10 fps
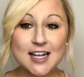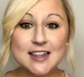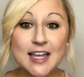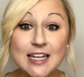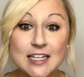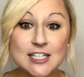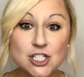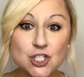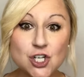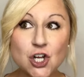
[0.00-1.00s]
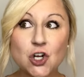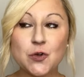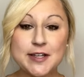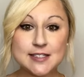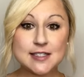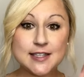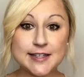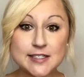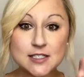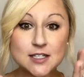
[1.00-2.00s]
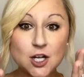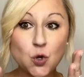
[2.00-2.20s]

They need to know, is this